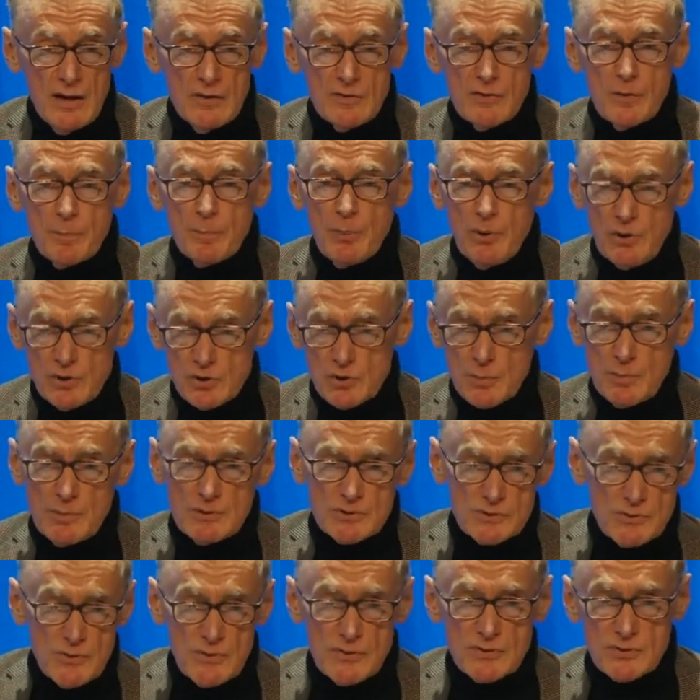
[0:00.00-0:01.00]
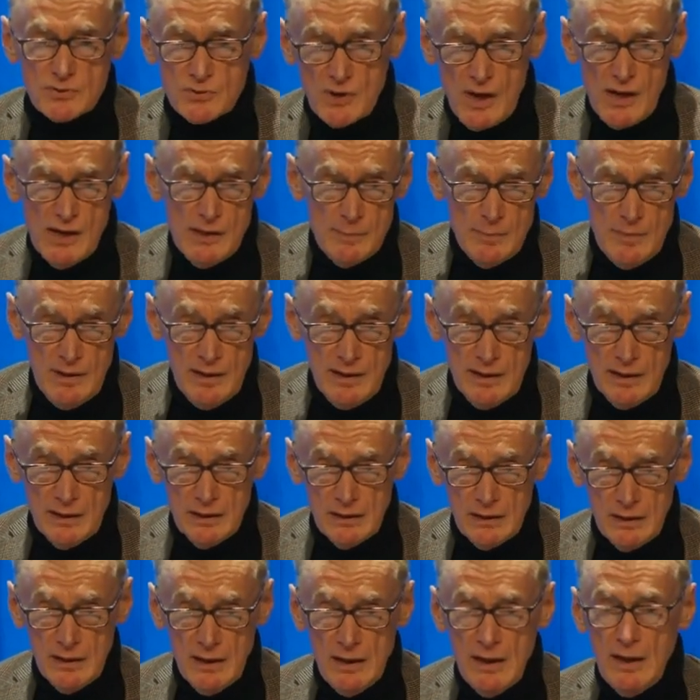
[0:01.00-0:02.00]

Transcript: The principles are the same here.